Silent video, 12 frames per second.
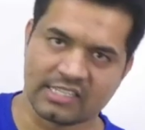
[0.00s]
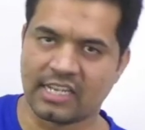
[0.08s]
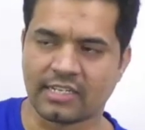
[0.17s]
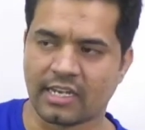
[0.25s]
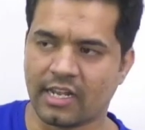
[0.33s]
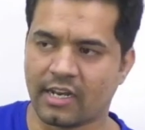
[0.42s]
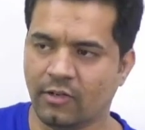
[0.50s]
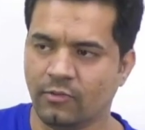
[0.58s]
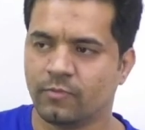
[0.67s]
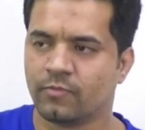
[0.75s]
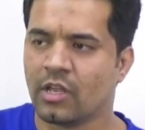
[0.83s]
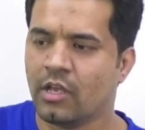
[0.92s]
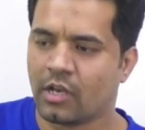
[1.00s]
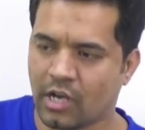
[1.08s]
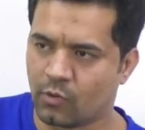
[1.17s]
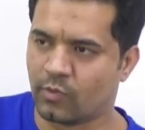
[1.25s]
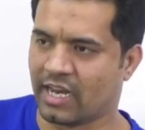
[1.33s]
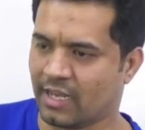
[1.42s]
Is that clear now?
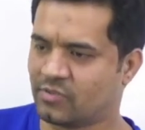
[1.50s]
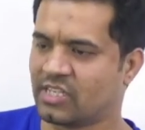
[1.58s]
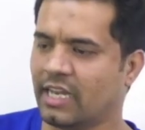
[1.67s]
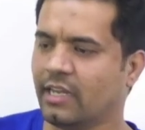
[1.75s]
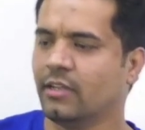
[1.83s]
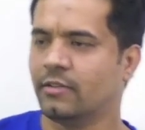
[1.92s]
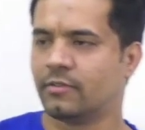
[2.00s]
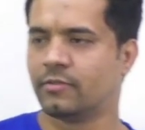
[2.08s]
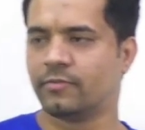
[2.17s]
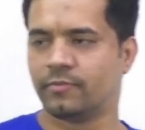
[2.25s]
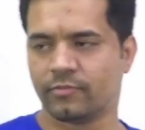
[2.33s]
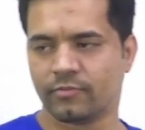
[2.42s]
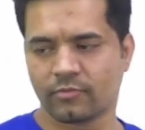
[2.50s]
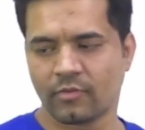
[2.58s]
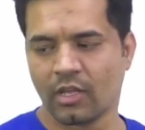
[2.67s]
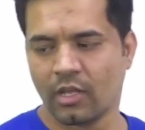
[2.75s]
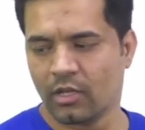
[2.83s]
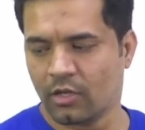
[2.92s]
Now when I am saying,
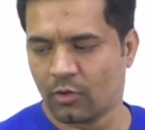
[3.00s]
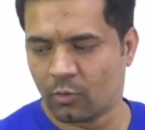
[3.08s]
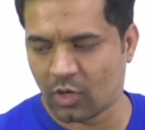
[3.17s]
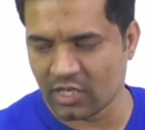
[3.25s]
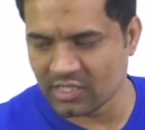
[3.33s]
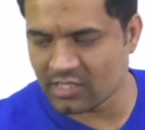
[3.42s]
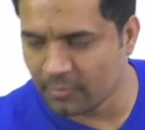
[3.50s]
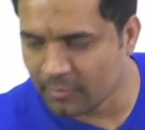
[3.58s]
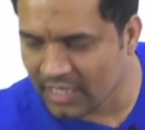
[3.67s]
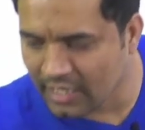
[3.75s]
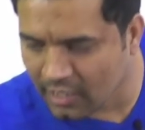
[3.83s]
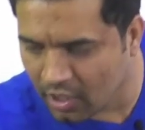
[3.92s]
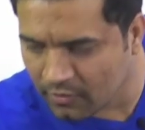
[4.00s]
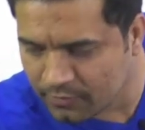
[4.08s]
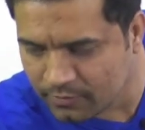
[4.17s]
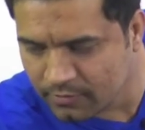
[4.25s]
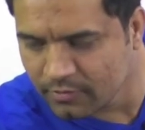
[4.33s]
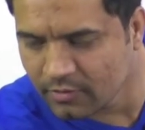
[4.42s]
what is the meaning
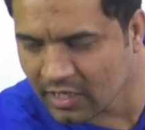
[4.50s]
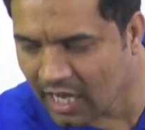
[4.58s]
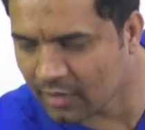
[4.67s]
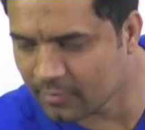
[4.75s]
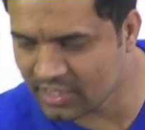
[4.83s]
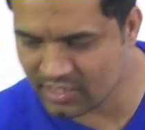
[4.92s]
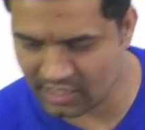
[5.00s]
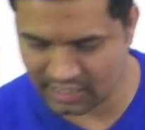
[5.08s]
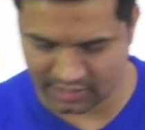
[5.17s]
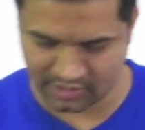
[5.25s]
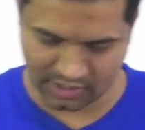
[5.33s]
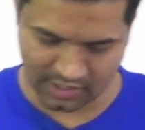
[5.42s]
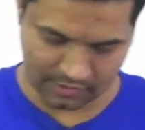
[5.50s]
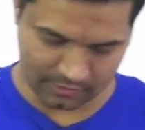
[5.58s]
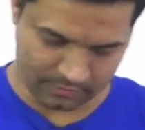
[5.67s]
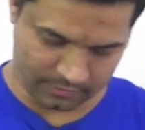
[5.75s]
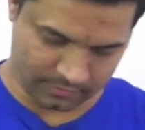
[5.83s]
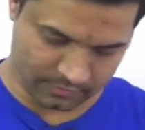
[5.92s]
of garbage
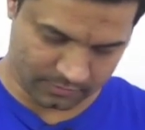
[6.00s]
collection?